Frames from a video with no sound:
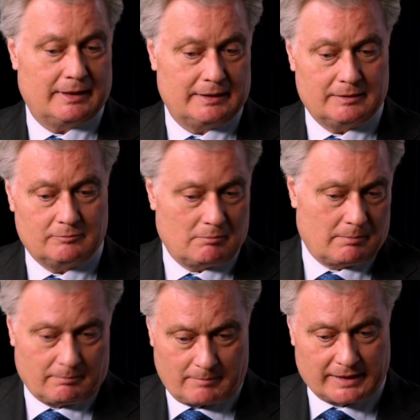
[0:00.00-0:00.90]
any
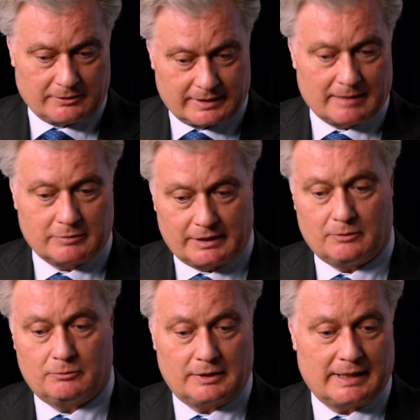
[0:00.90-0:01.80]
major
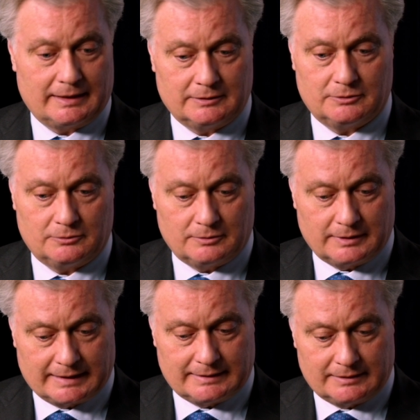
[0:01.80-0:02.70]
company who would like
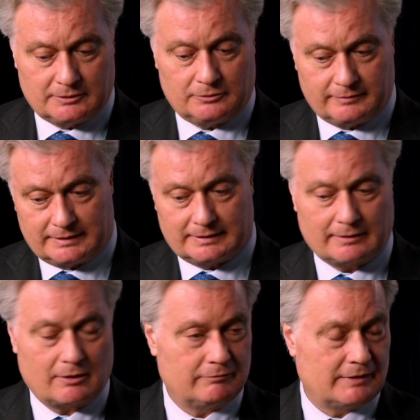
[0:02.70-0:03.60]
to get into this
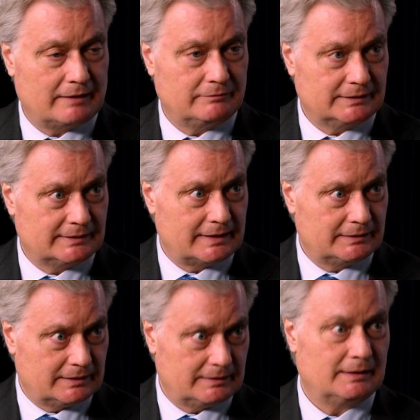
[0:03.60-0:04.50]
half-life
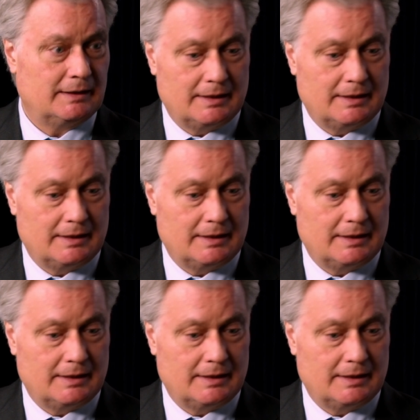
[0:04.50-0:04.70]
extension